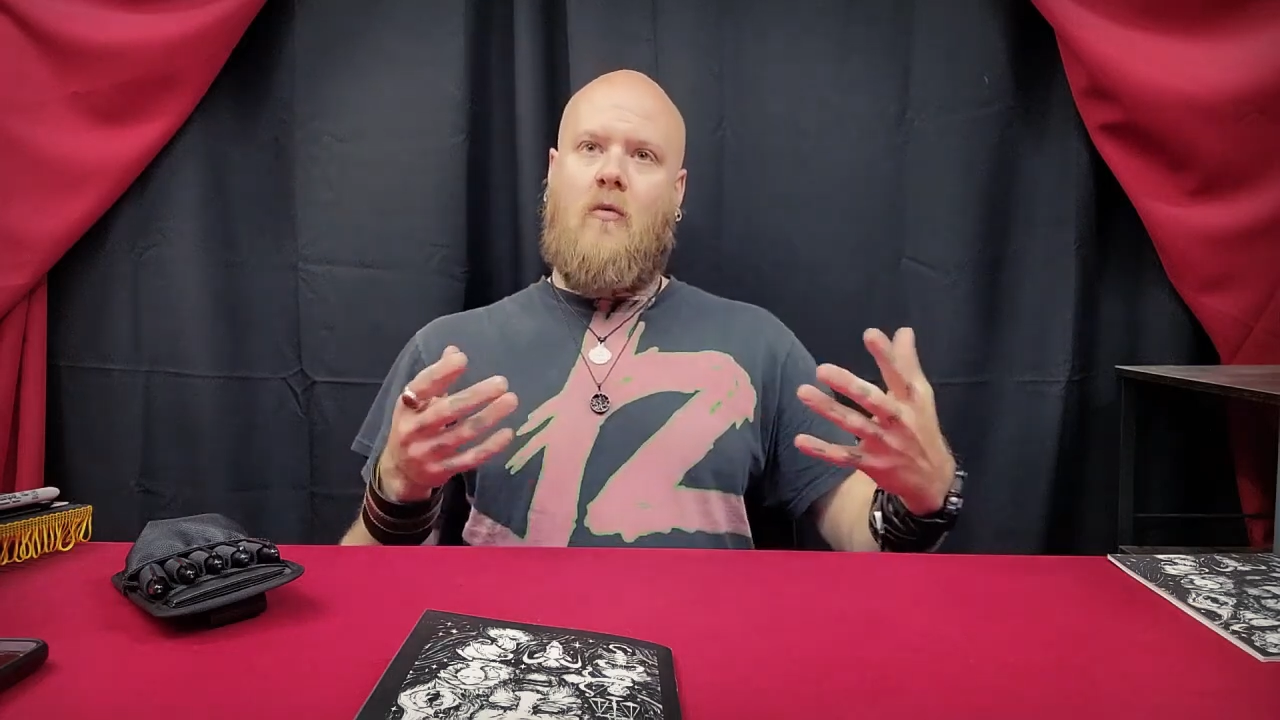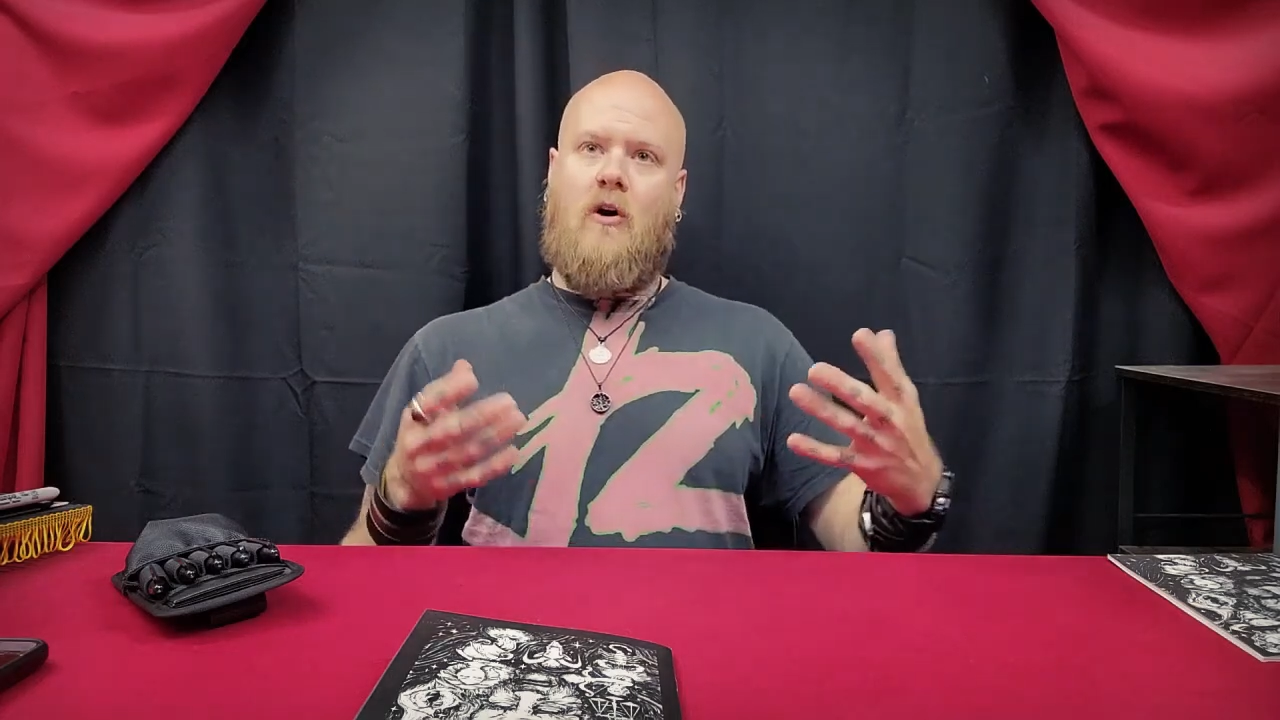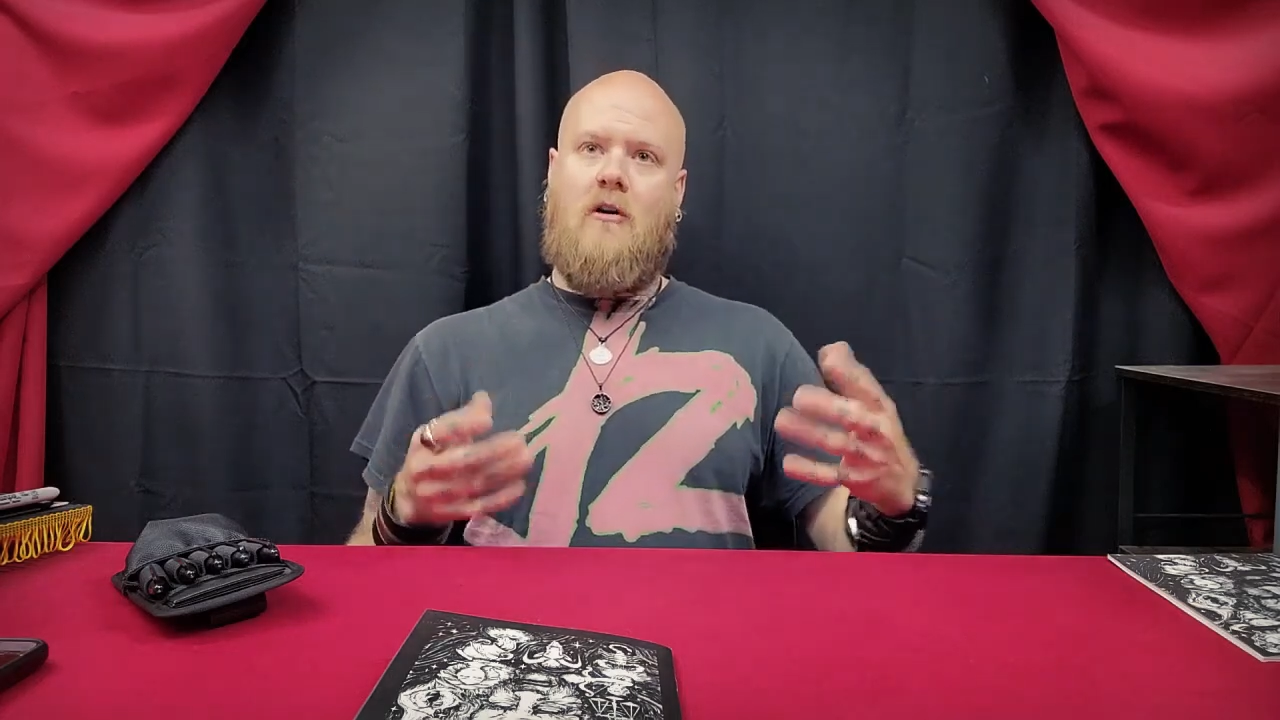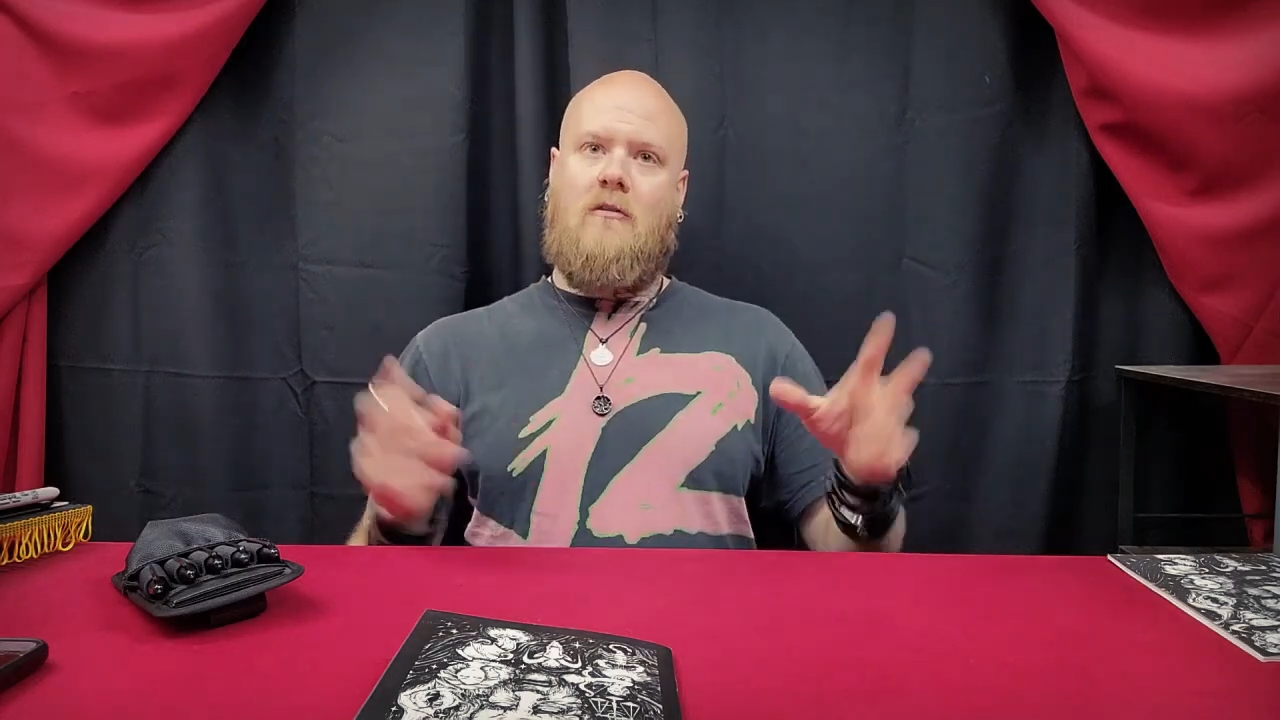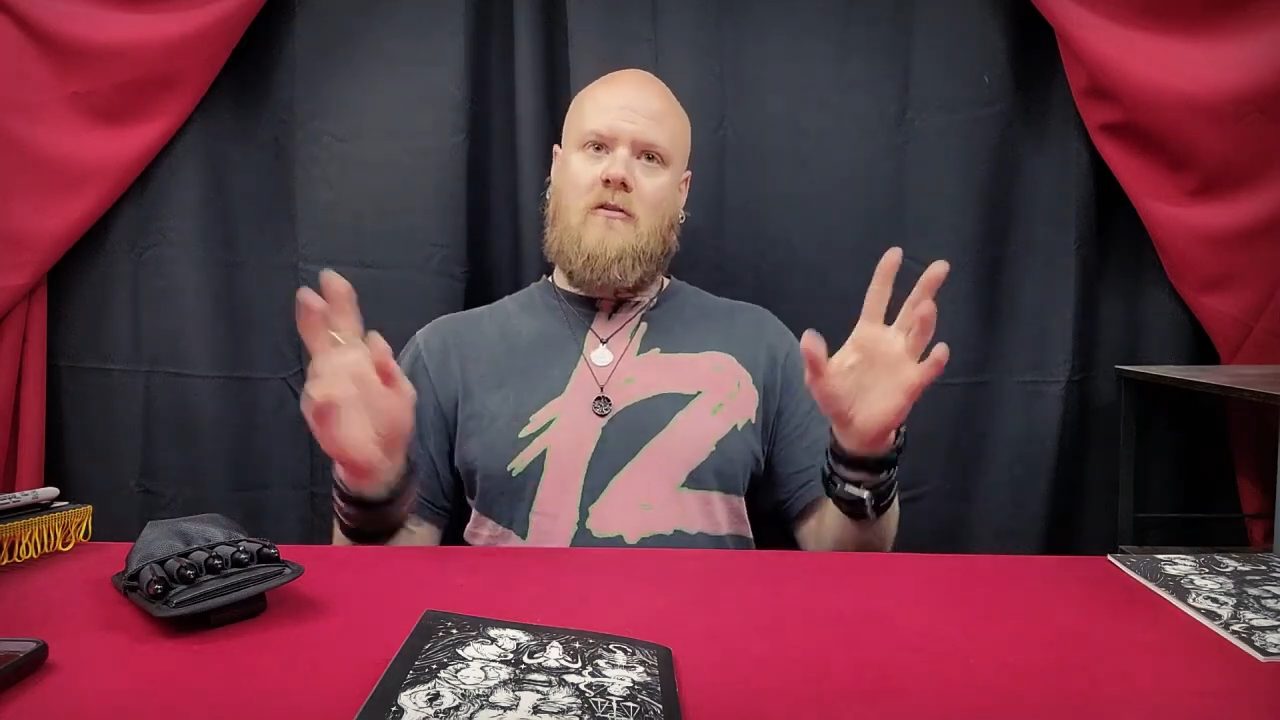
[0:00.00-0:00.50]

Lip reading: word